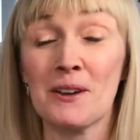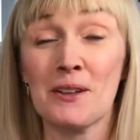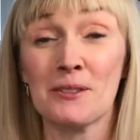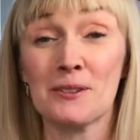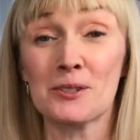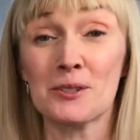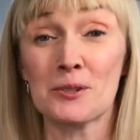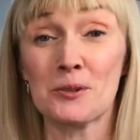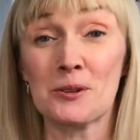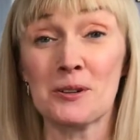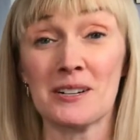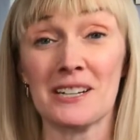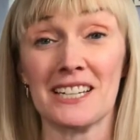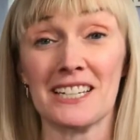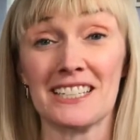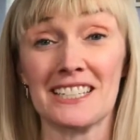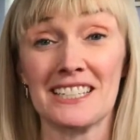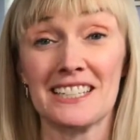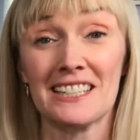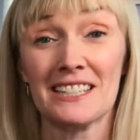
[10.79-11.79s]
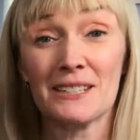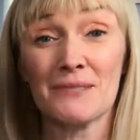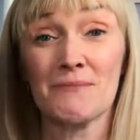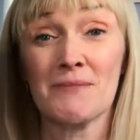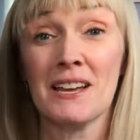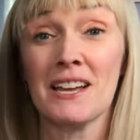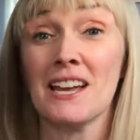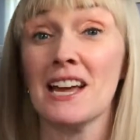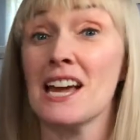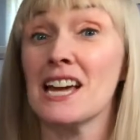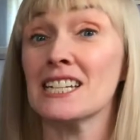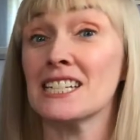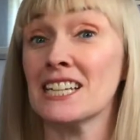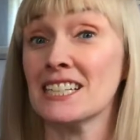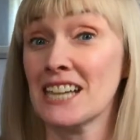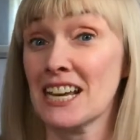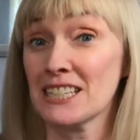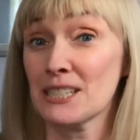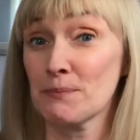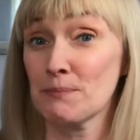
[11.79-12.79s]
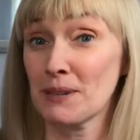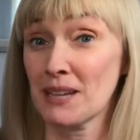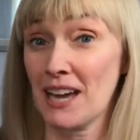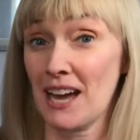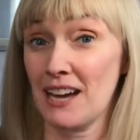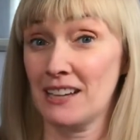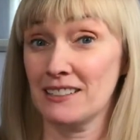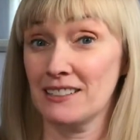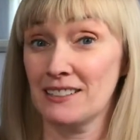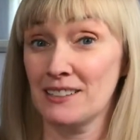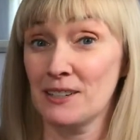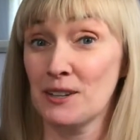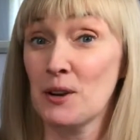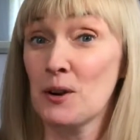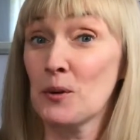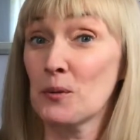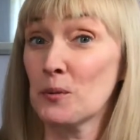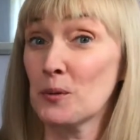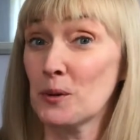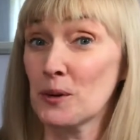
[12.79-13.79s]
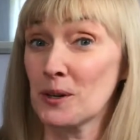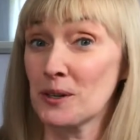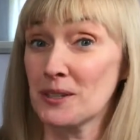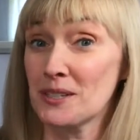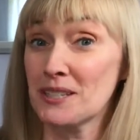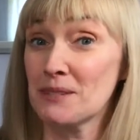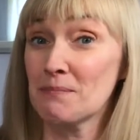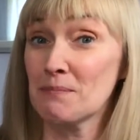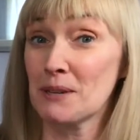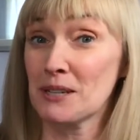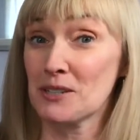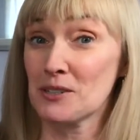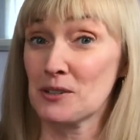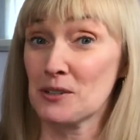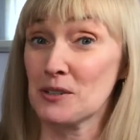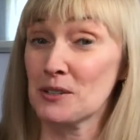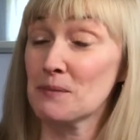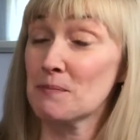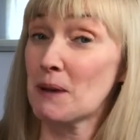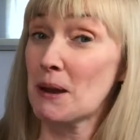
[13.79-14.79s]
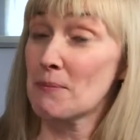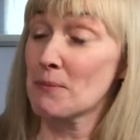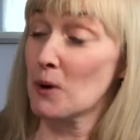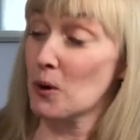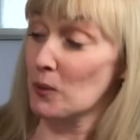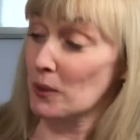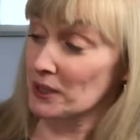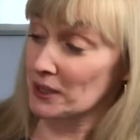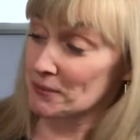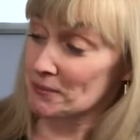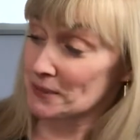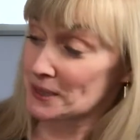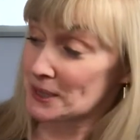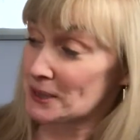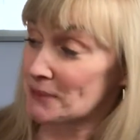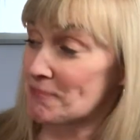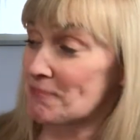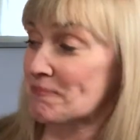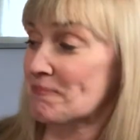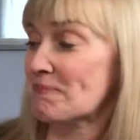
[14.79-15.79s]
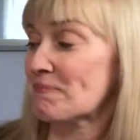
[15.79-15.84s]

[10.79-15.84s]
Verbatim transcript: The story is Nanette's Baguette, Words and Pictures by Mo Willems.